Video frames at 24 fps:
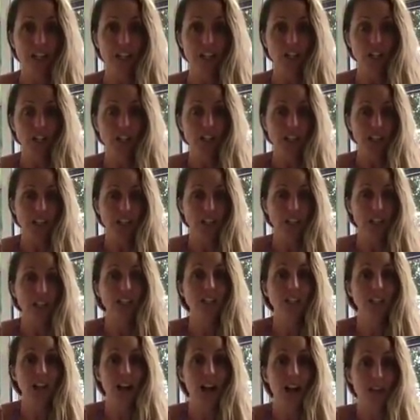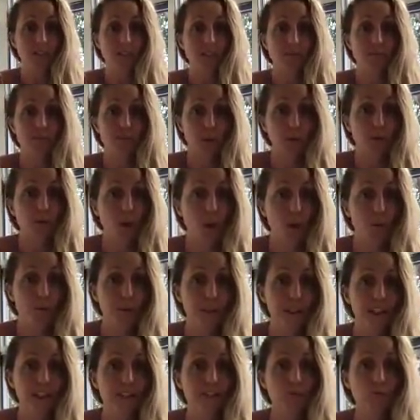Do you think she's going to have to build her
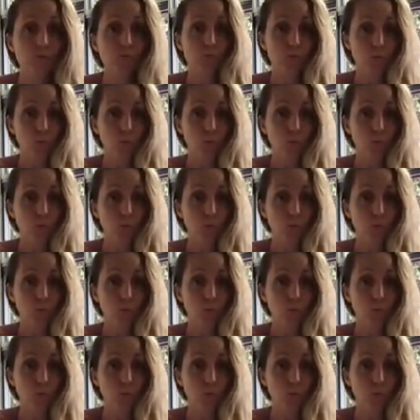beliefs